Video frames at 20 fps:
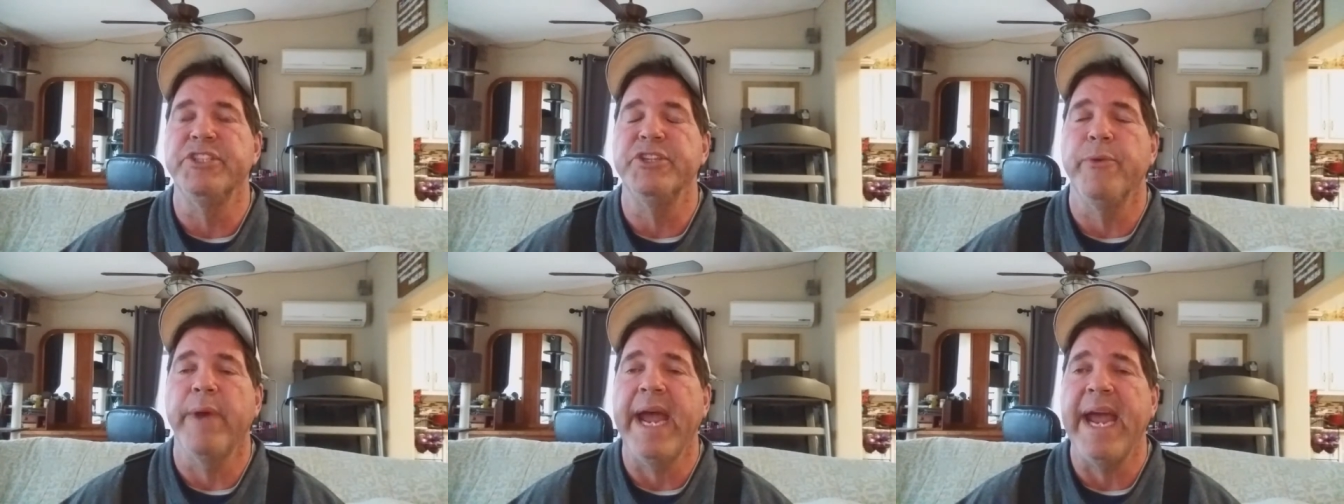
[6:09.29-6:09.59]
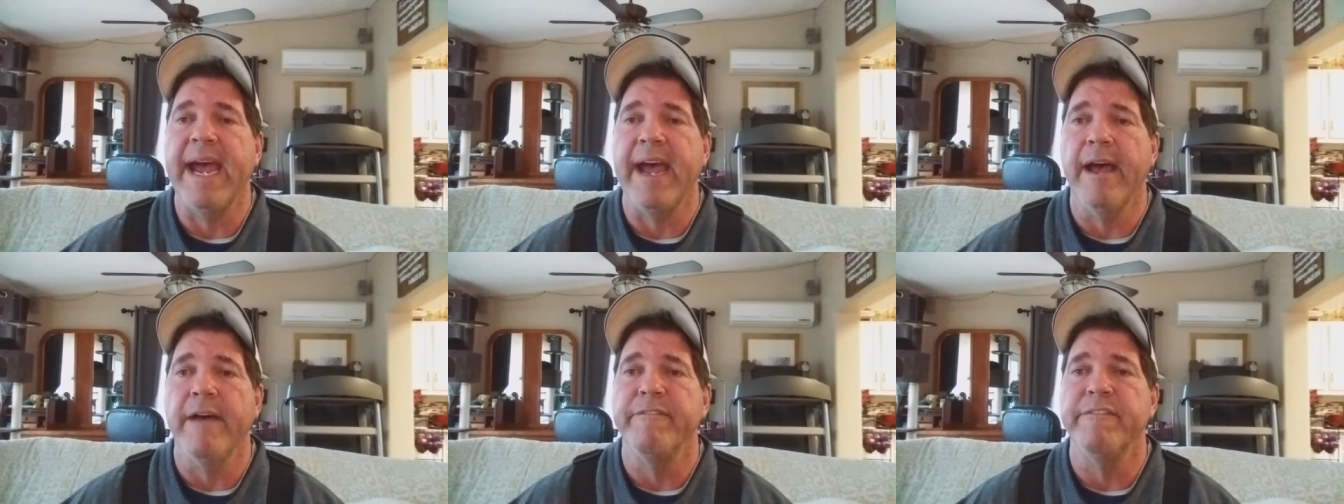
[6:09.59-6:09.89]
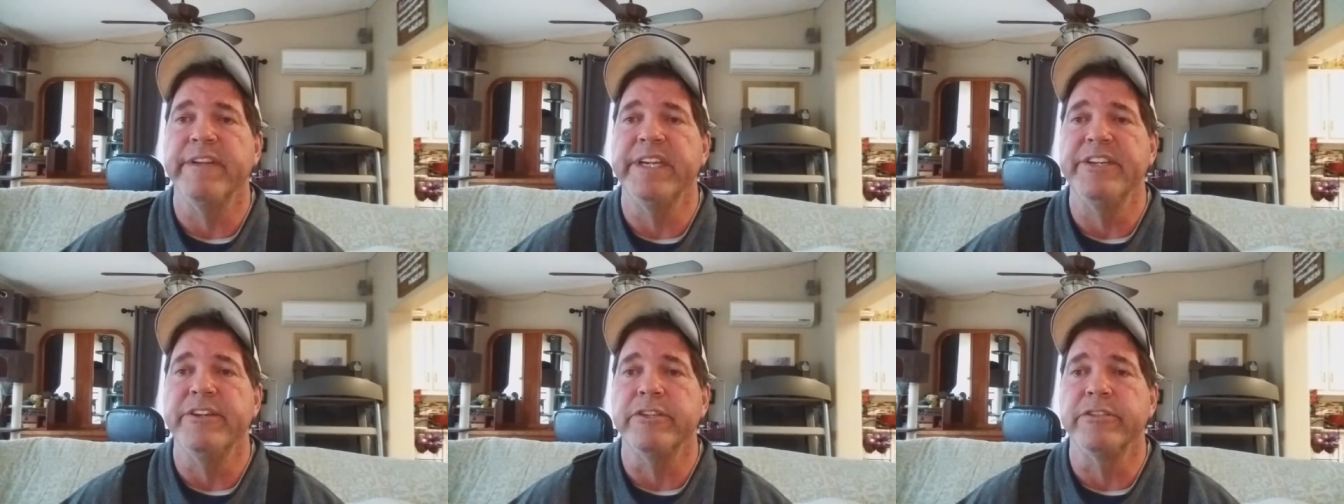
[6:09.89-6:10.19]
you have
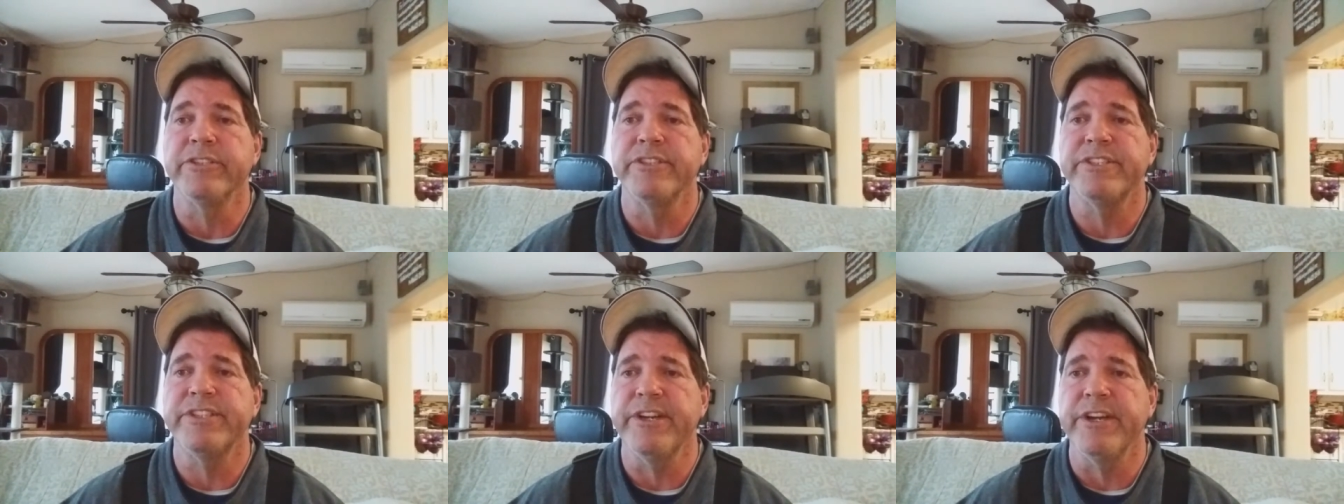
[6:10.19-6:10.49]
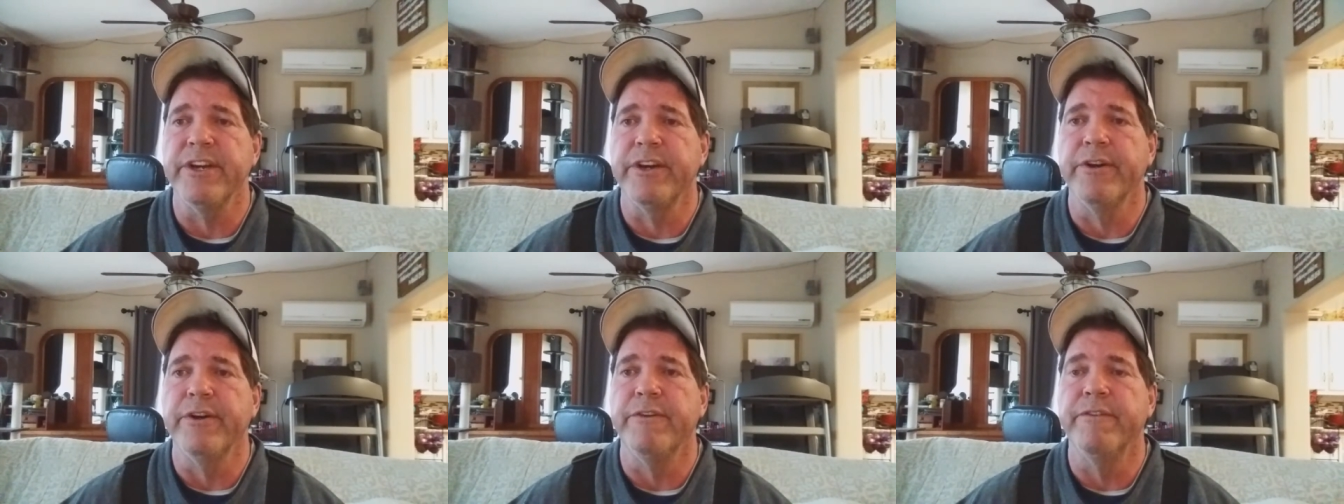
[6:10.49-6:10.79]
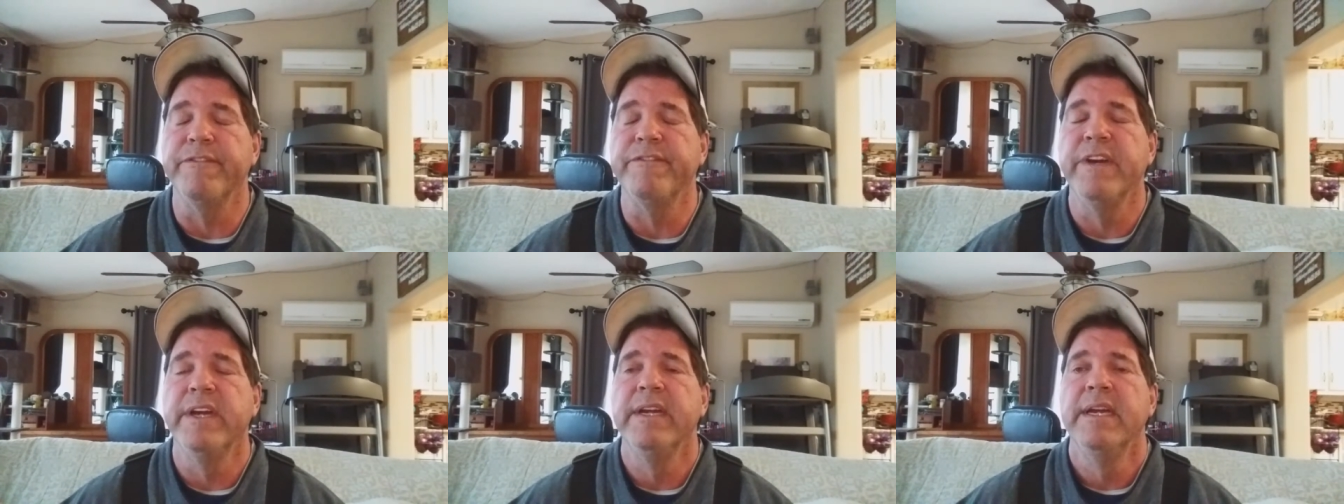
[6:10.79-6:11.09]
in your
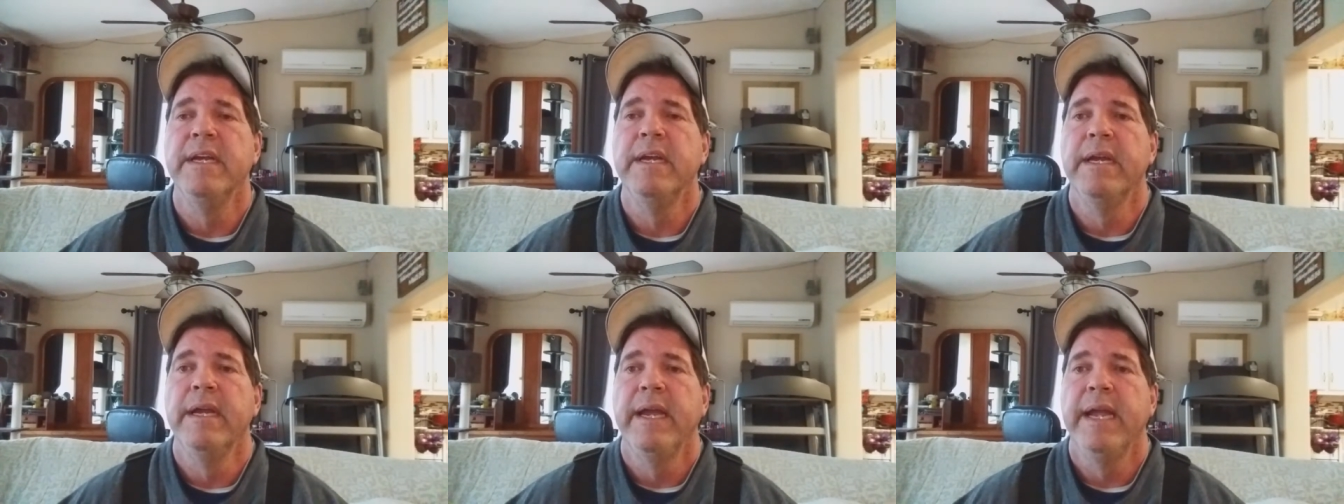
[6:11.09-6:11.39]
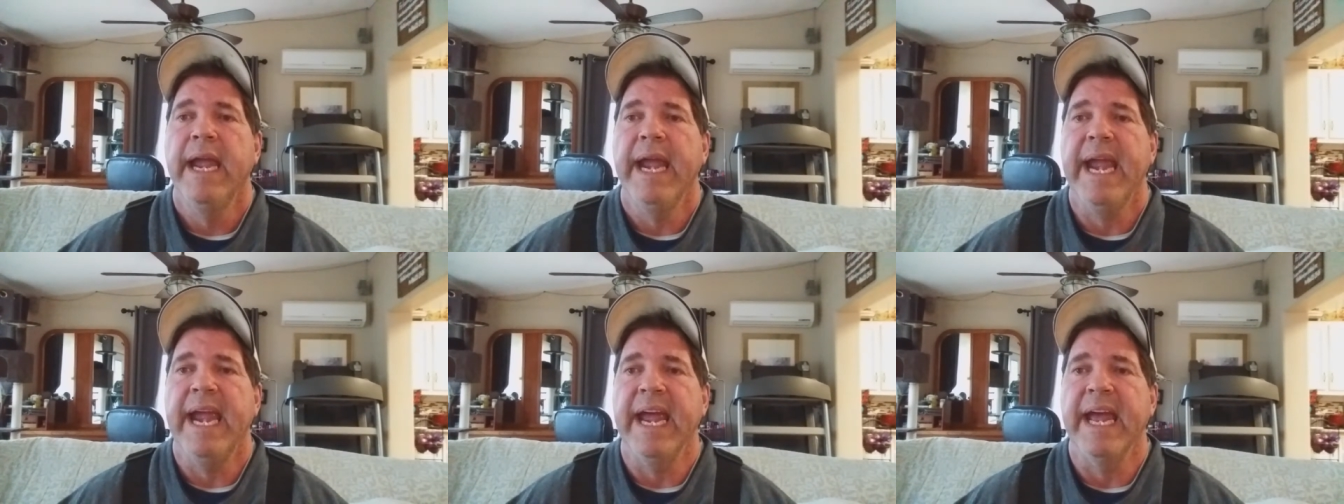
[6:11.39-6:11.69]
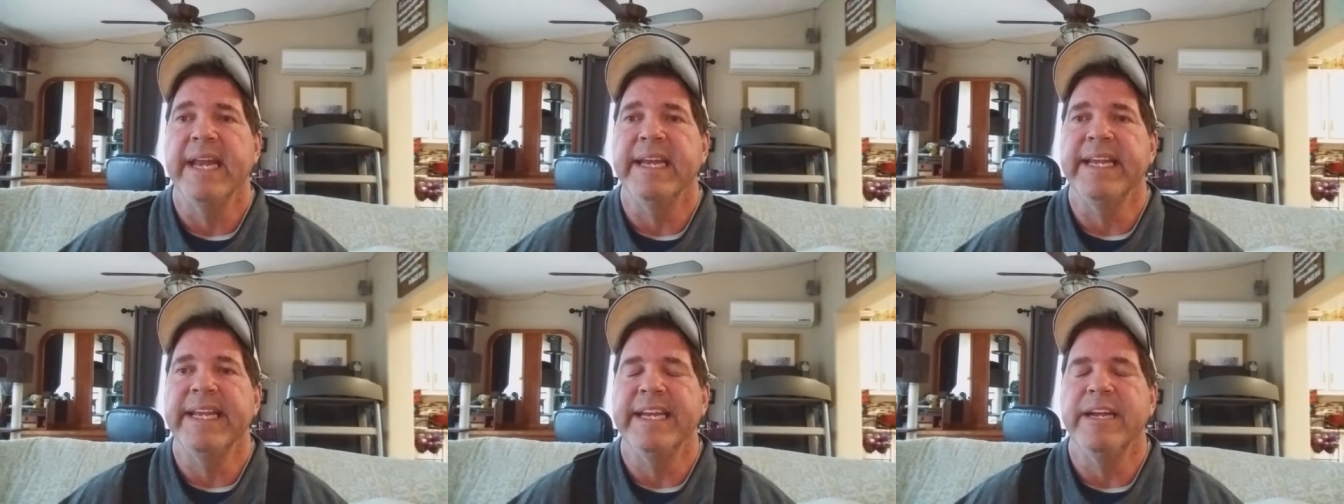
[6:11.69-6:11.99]
stove,
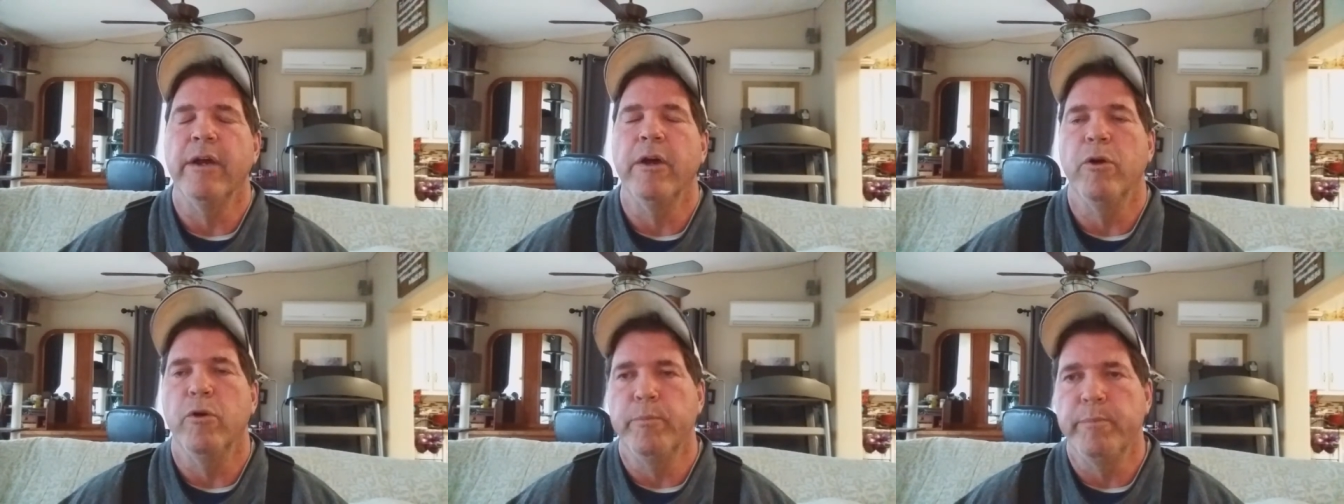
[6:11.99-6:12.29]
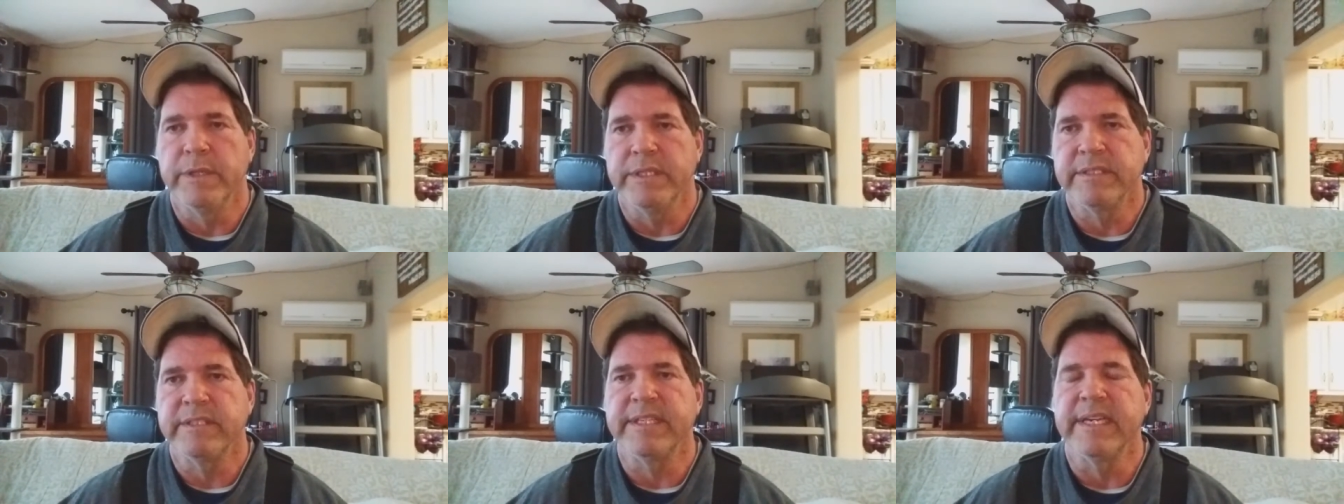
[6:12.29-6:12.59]
and it opens.